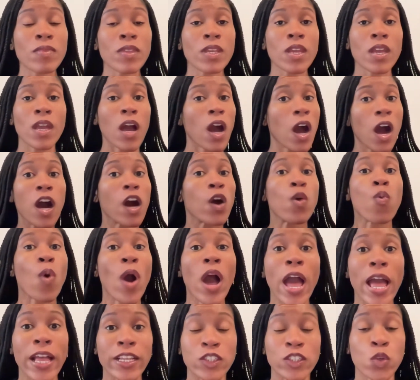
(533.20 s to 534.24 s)

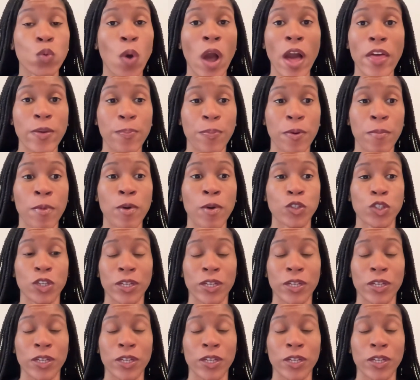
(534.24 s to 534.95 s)
the promotion